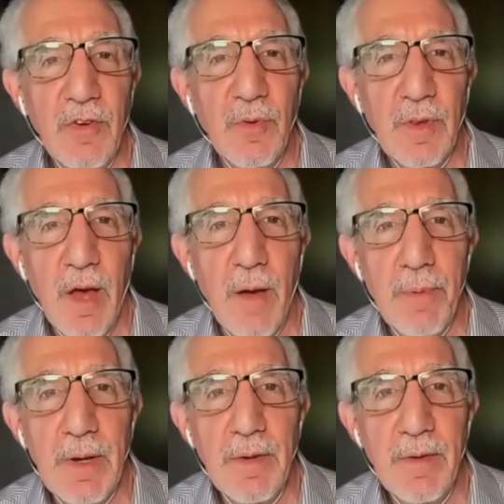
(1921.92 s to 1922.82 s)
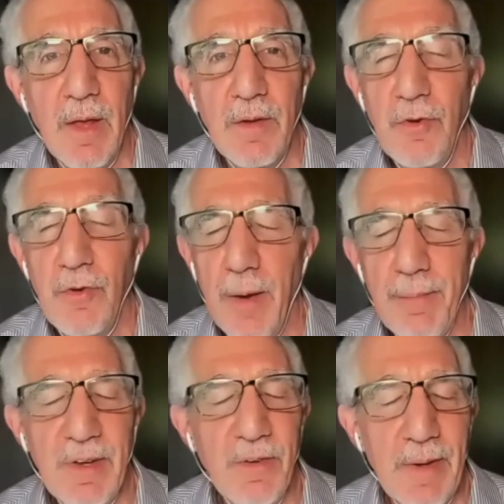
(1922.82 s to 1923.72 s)
with companies, 2
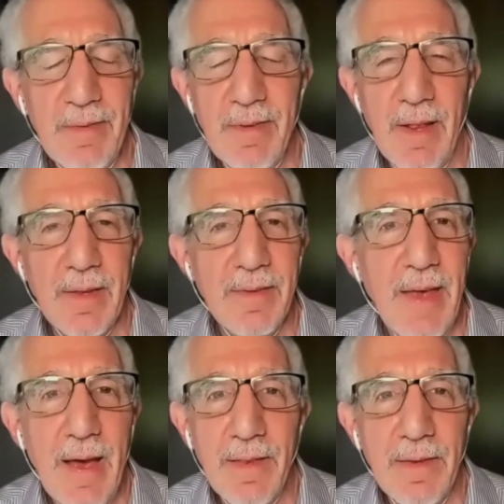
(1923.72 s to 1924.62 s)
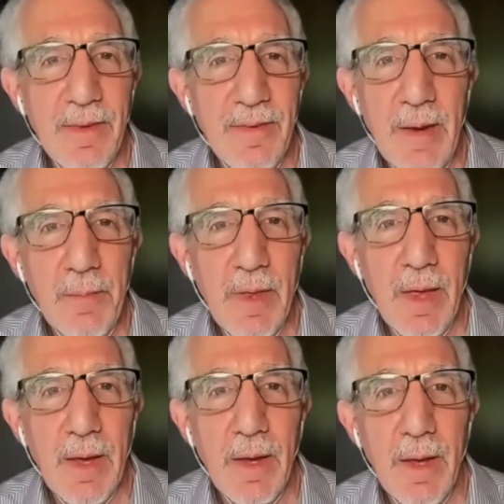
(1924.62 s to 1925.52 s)
companies might sell exactly the same
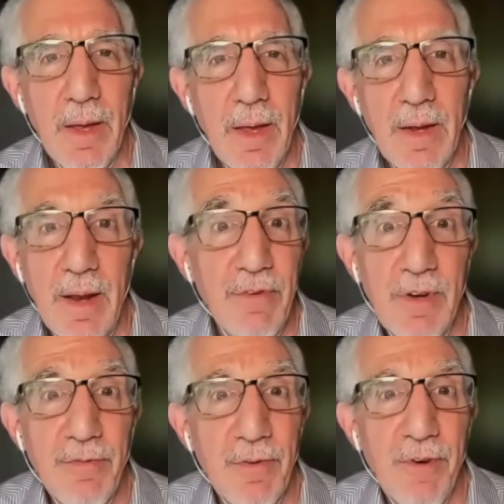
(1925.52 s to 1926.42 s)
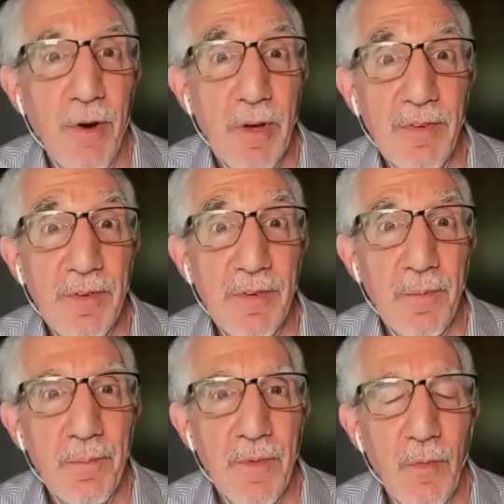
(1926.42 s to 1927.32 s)
thing and have a different focus.
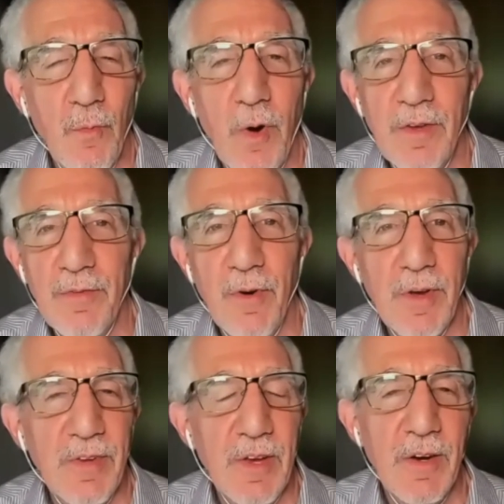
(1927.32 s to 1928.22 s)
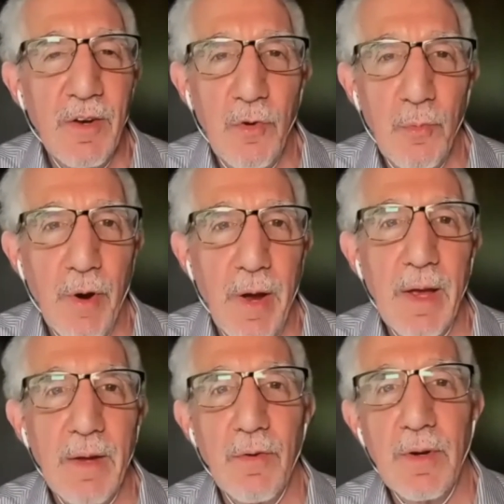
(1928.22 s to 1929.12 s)
One is focusing on a new
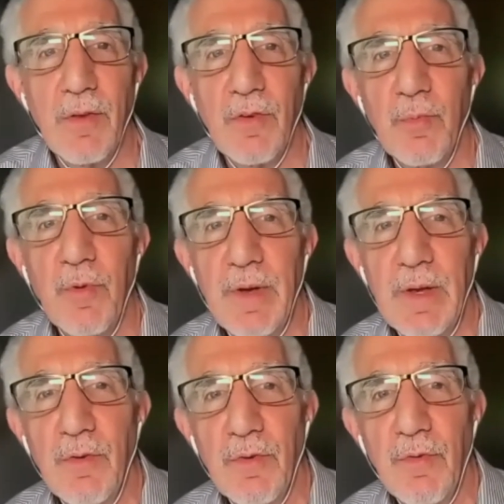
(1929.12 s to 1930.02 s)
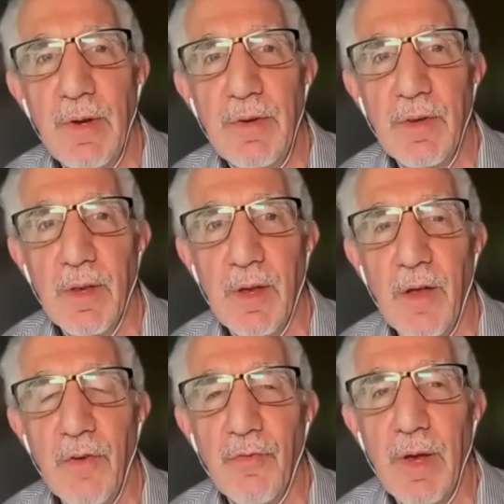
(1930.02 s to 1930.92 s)
brand, or another is moving into a new region of the
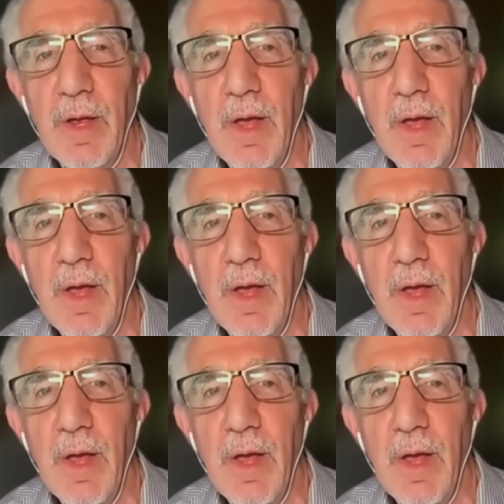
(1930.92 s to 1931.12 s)
country,